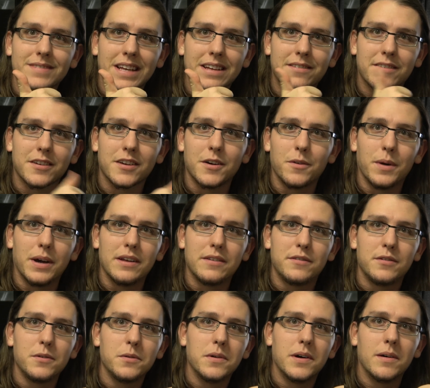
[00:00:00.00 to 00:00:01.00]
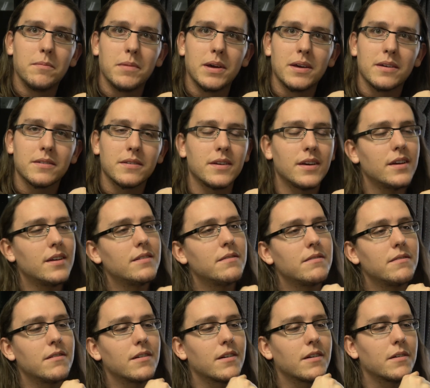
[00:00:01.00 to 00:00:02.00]
It's a good way to make
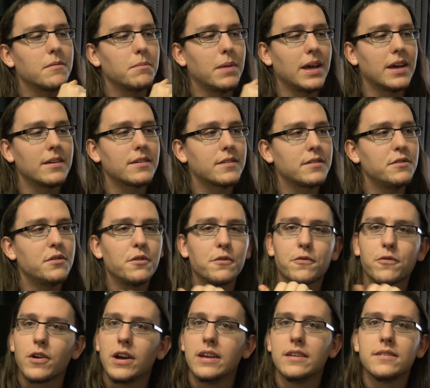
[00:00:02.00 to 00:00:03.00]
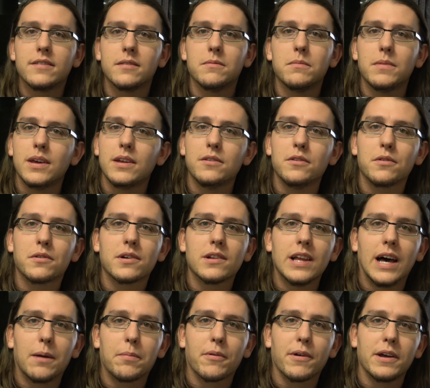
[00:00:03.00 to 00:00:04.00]
new friends and meet new
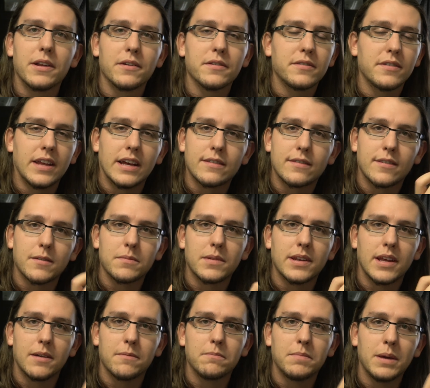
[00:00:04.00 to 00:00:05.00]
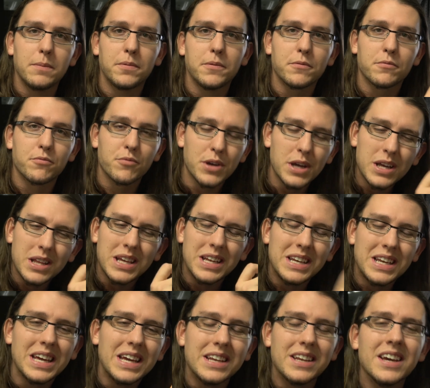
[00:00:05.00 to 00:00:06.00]
collaborators, and that's something that people really
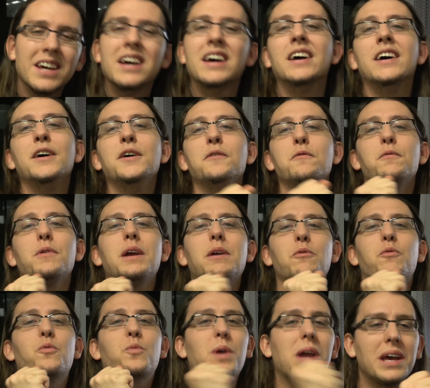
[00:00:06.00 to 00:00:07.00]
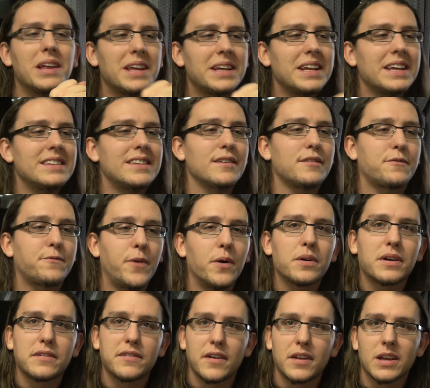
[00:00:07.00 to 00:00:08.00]
need. We really need this
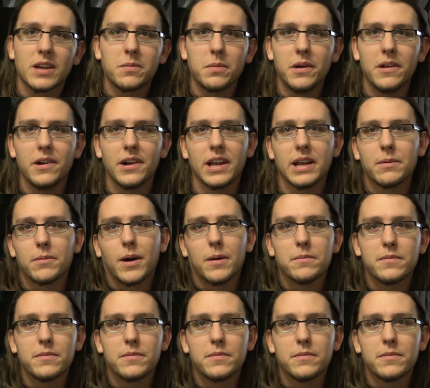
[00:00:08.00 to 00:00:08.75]
focus on the community anymore.